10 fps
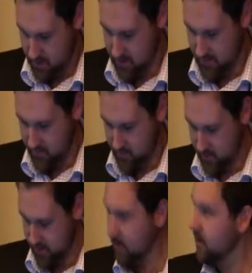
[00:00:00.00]
does this have a
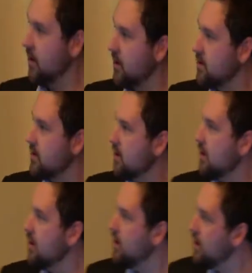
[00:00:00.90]
pointer? Yes.
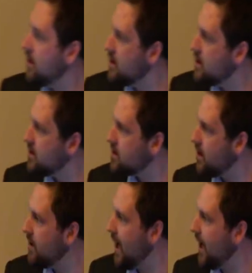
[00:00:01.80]

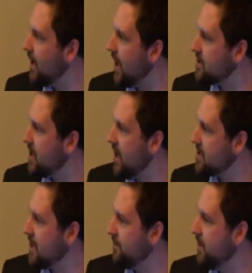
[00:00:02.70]
So at
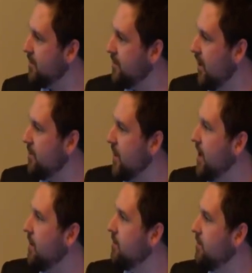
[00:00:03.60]
task, Adaptive 5
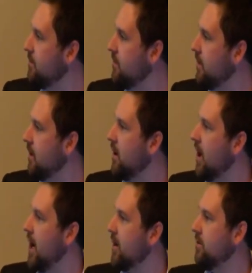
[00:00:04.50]
PM,
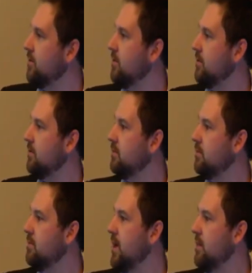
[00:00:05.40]
Huddle,
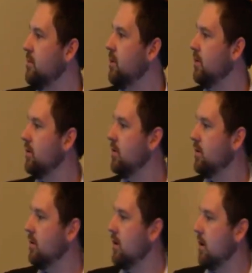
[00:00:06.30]
Manymoon,
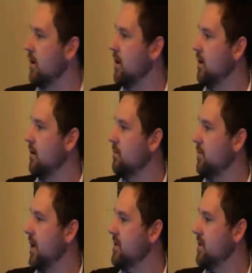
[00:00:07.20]

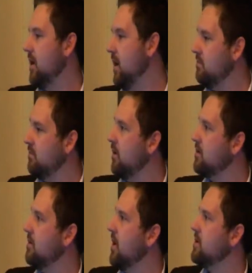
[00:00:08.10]
Basecamp,
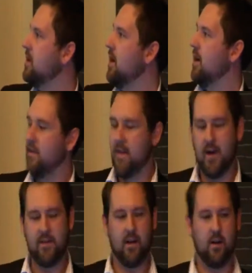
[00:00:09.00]
not so much.
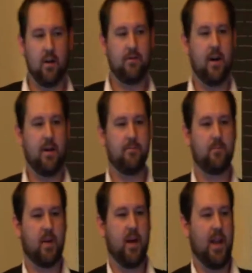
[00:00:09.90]
There are a lot of
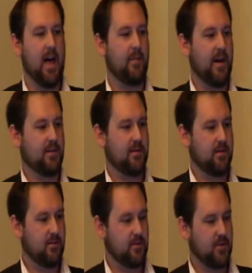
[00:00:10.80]

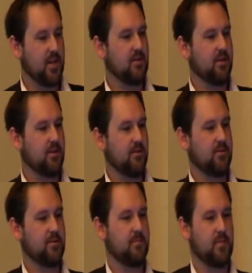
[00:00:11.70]
cloud-based scheduling
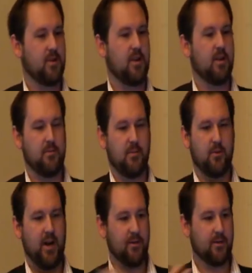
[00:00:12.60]
tools, so you can
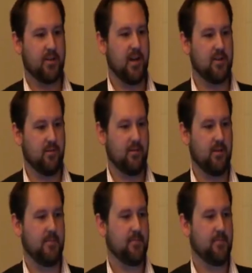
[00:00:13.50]
create your schedule